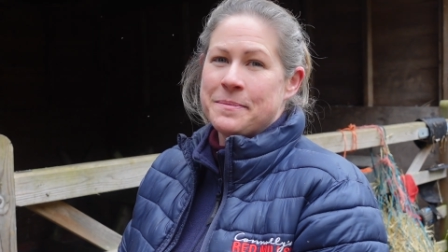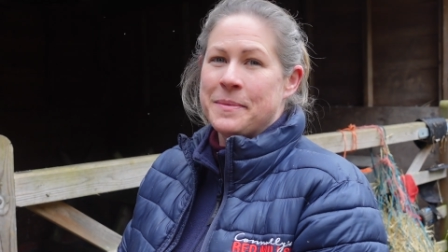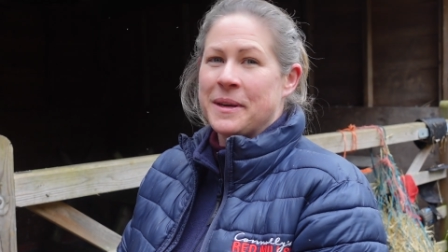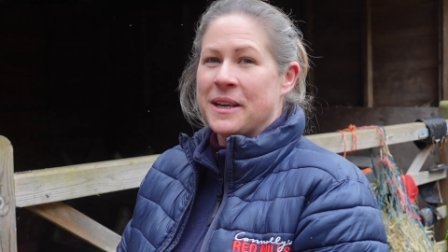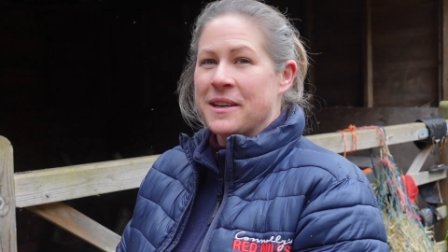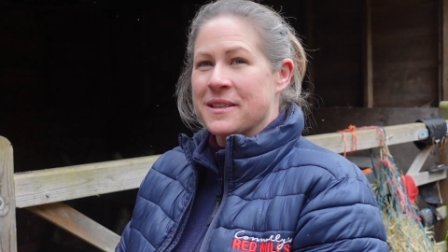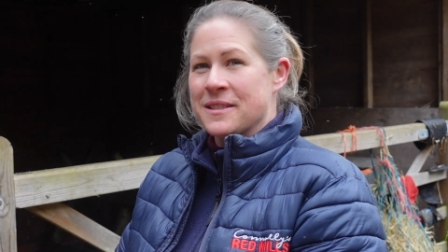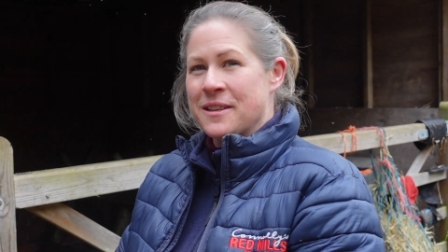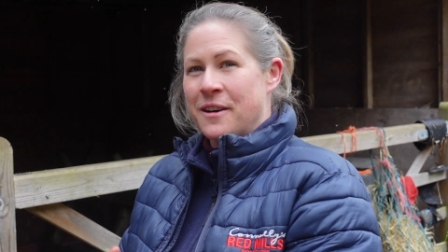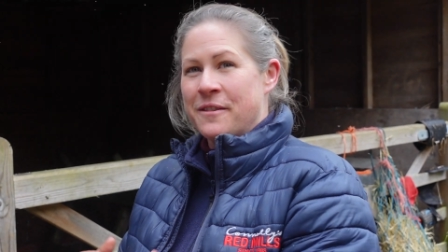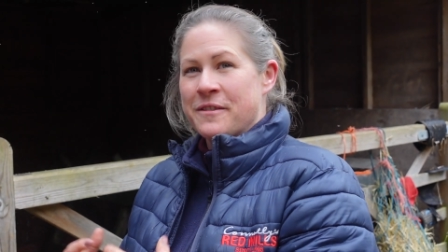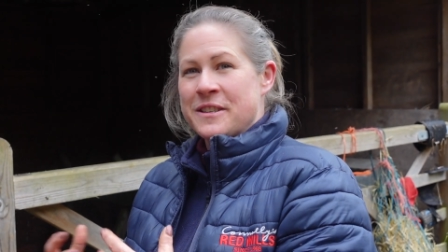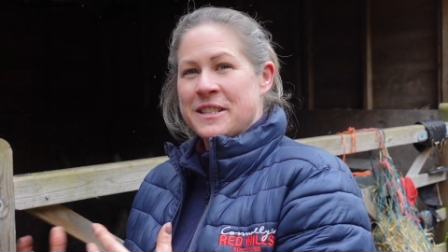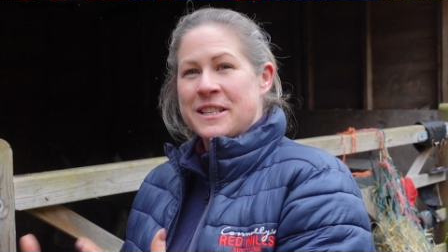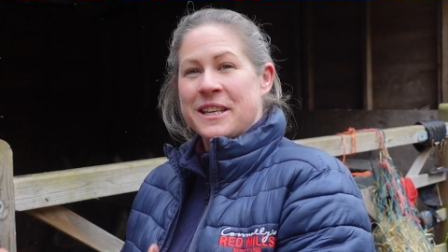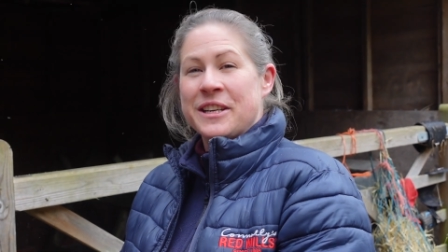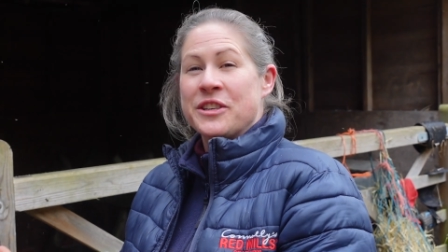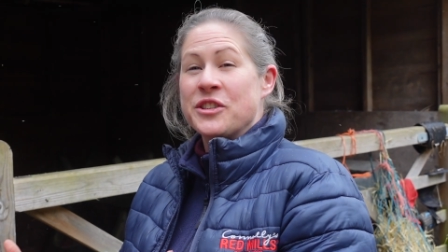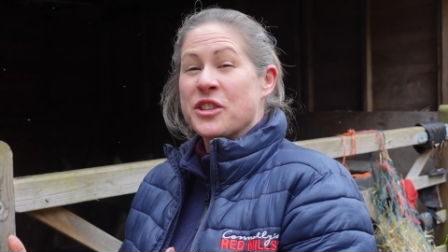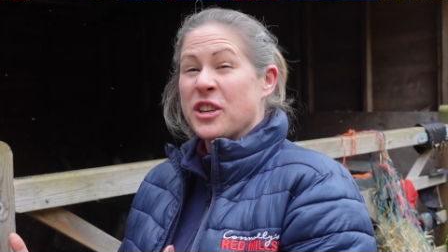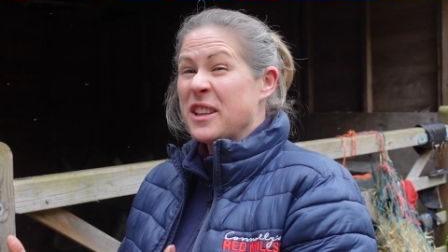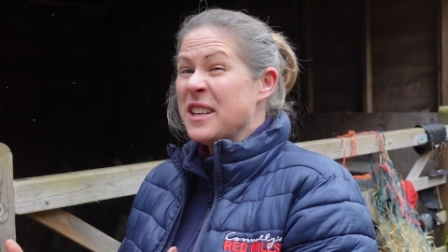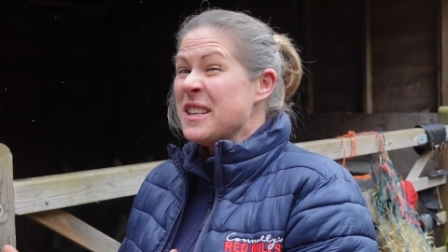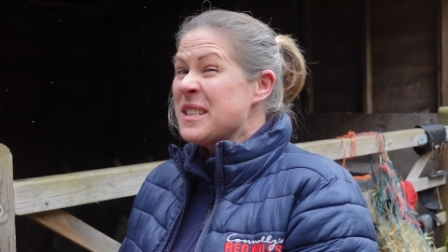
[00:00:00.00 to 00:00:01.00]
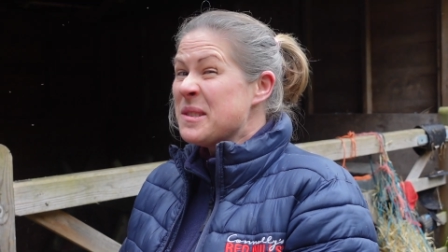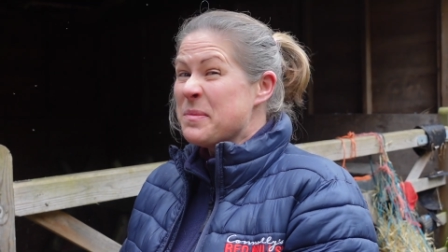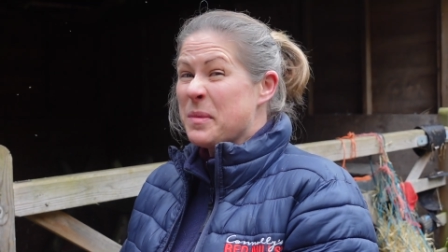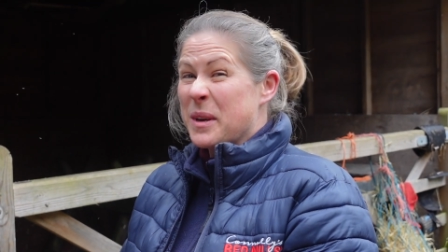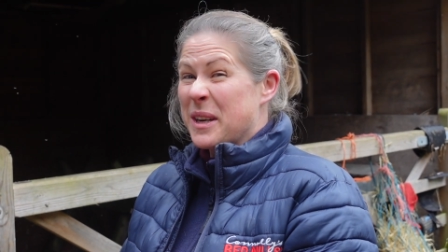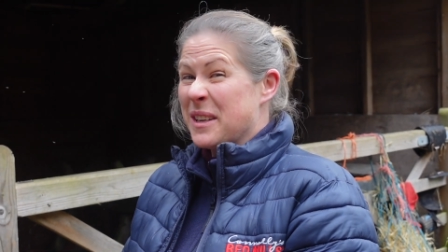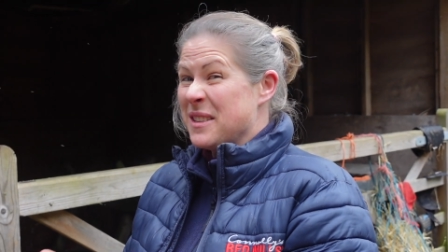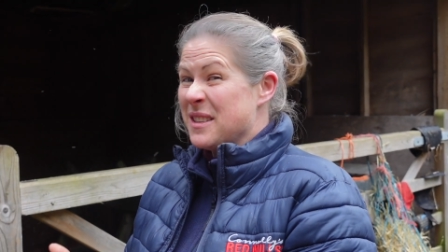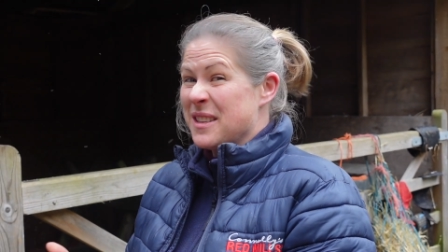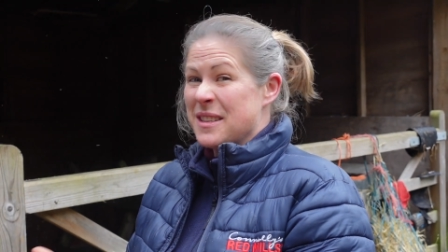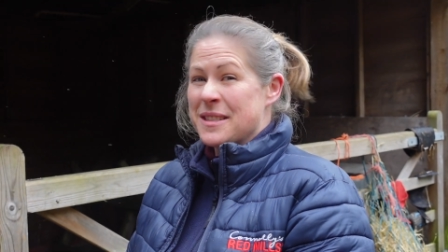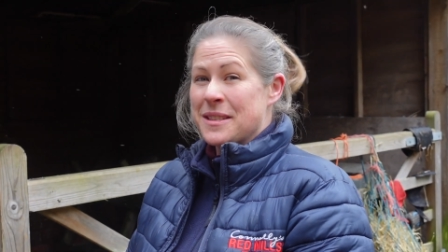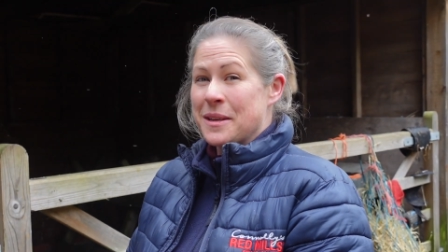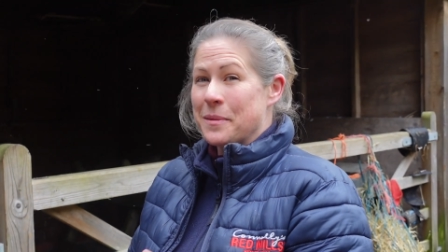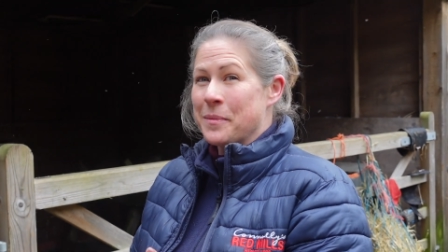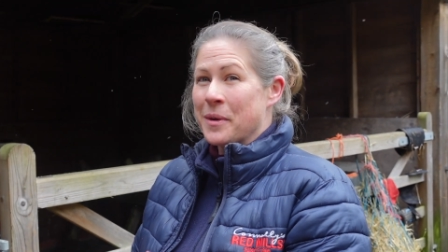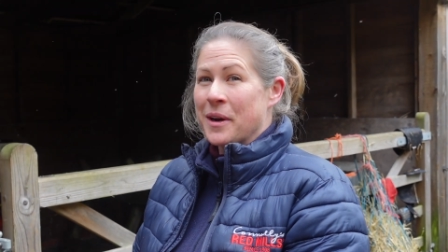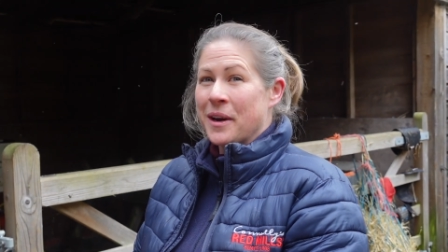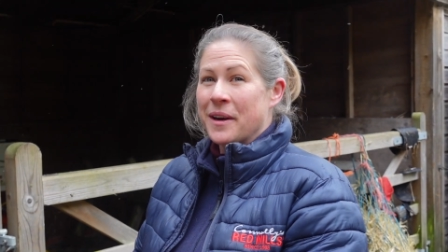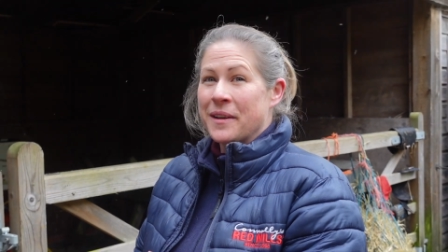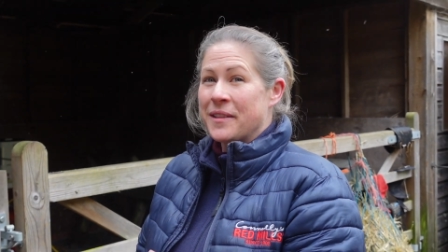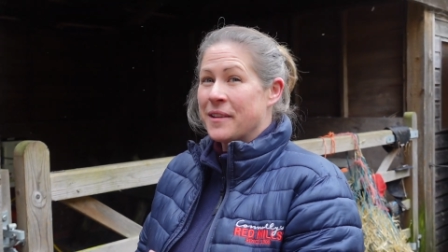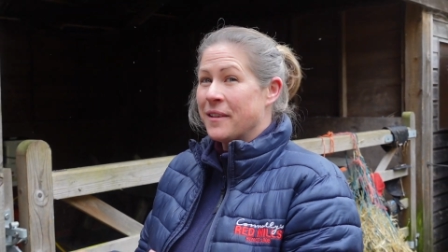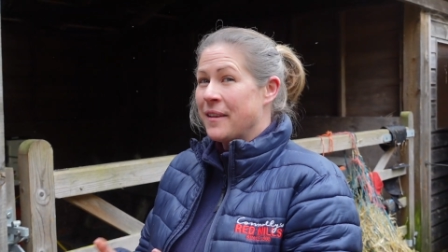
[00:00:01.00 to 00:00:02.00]
because obviously during the spring and the
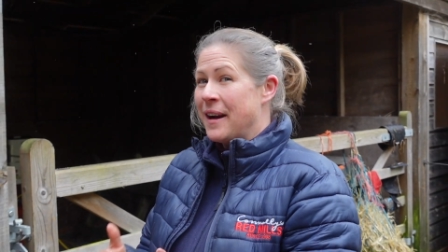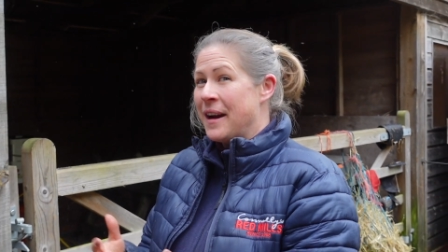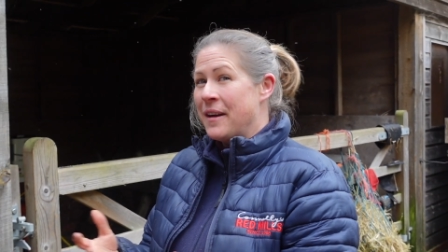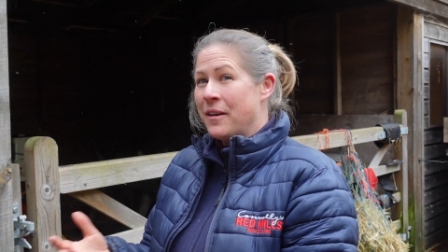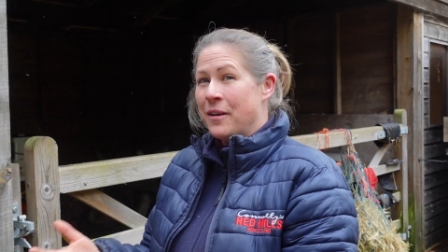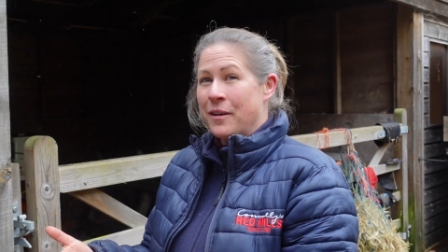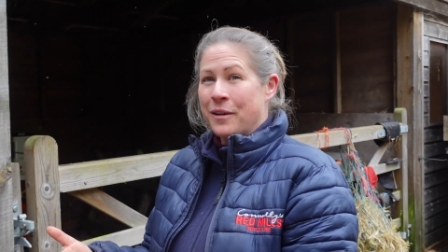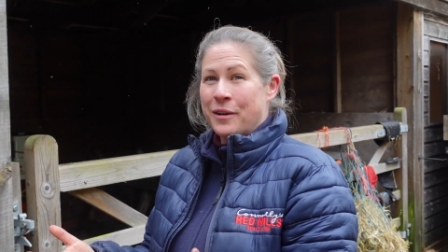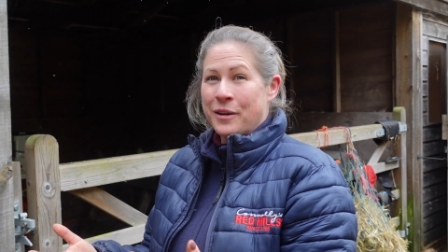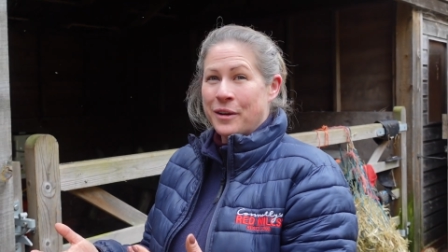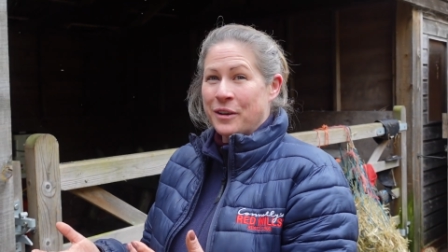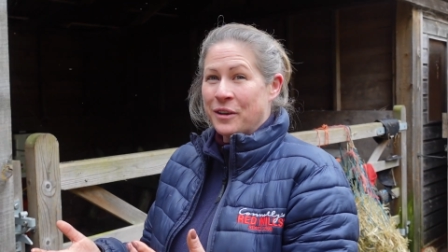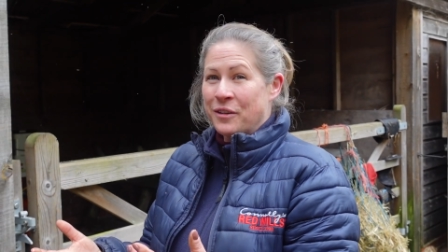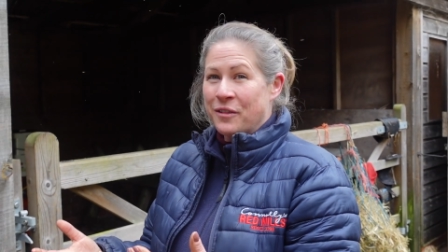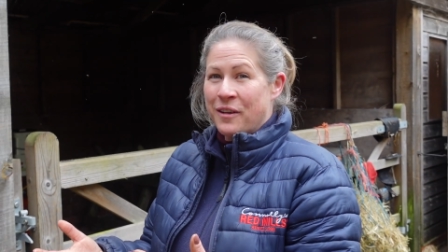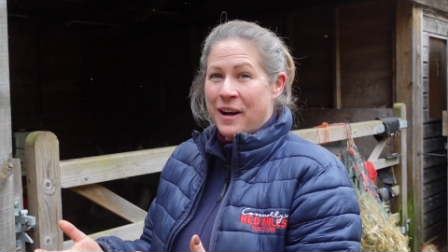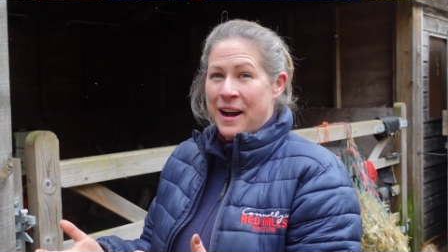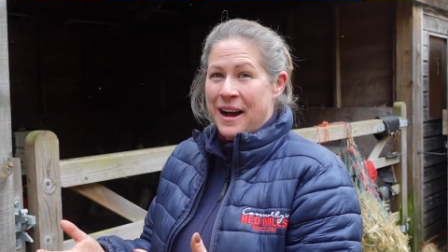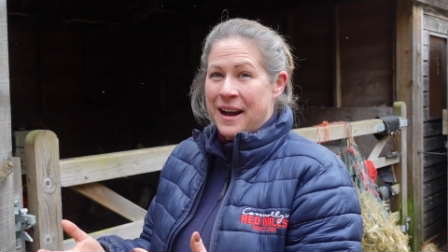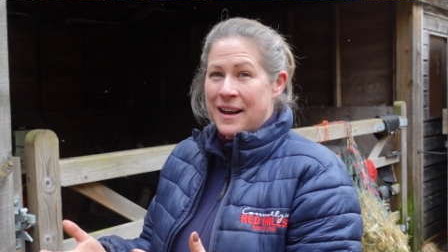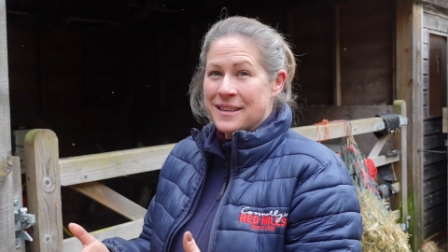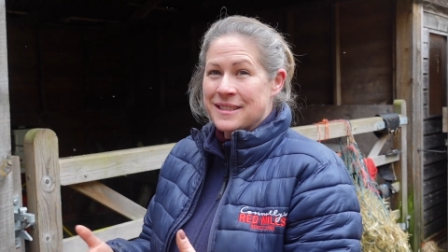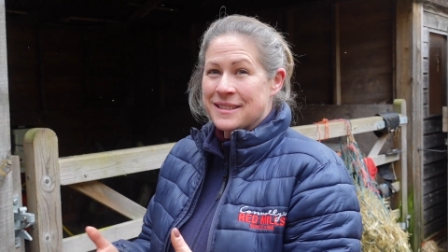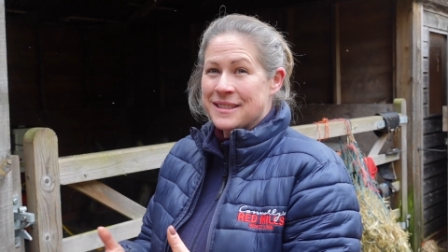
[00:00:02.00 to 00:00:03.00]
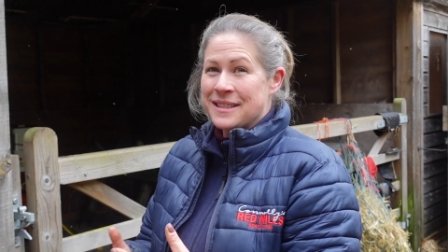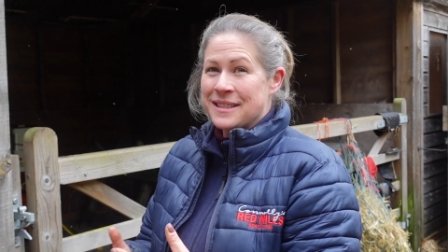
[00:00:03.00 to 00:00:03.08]
summer they're out on good grass.